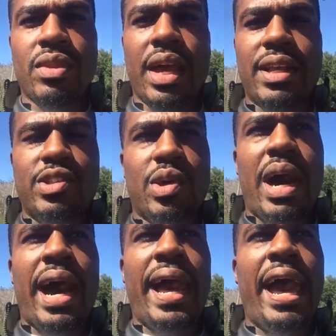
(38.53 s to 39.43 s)
So
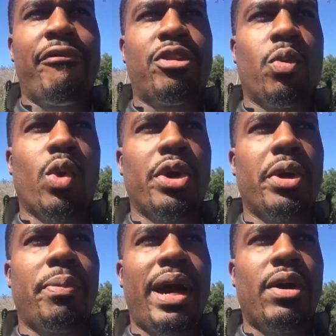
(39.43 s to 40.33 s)
I have to worry
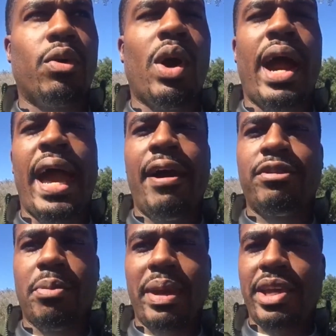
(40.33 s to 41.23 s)
about, or I have to
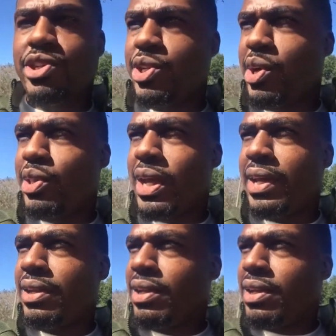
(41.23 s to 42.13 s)
make sure that
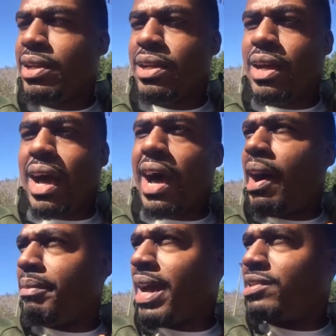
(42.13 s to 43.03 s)
I'm
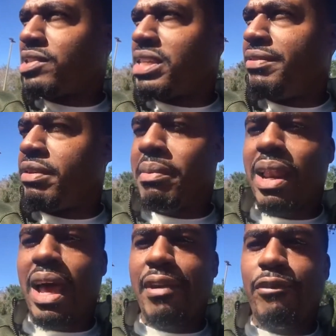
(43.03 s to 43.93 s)
not just living my
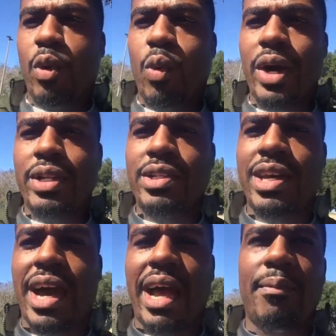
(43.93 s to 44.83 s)
life for one
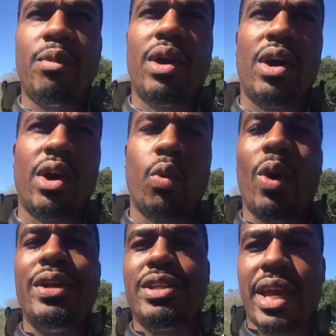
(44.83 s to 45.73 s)
time or
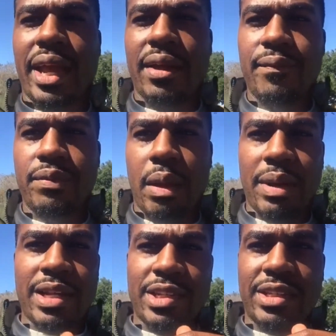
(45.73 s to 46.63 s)
one day. I'm
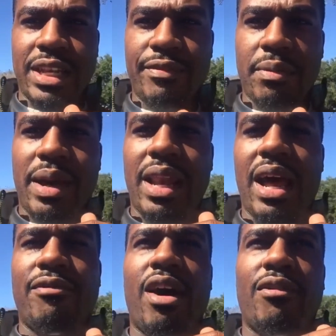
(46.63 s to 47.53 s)
not just living my life
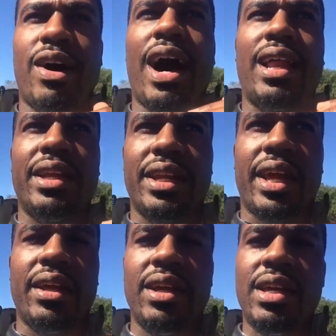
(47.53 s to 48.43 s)
off a holiday.
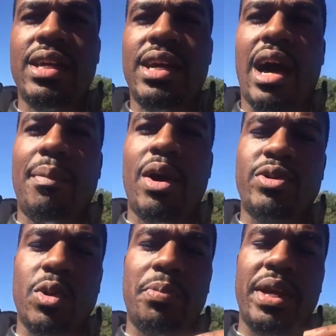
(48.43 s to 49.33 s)
I'm
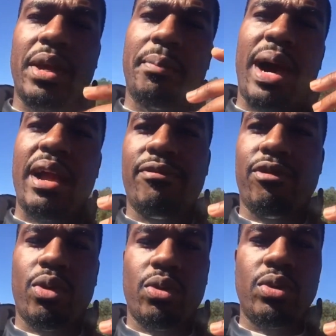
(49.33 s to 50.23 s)
also being
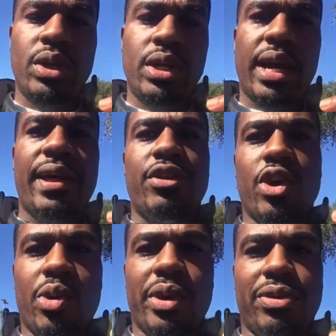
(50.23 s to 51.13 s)
mindful and
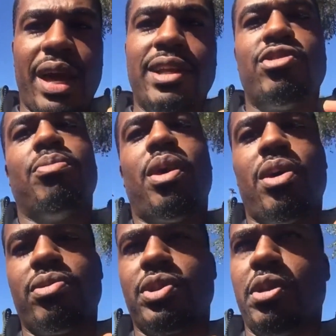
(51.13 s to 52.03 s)
knowing that tomorrow
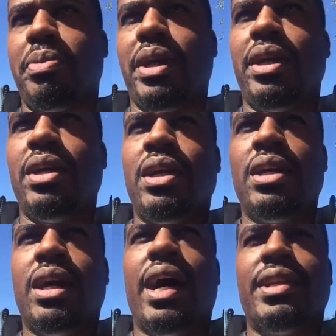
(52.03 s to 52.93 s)
is gonna be
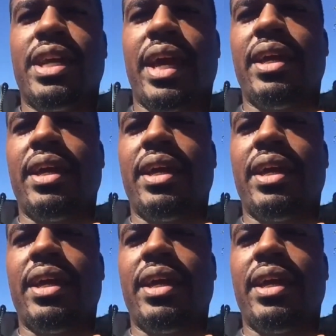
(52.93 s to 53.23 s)
a day.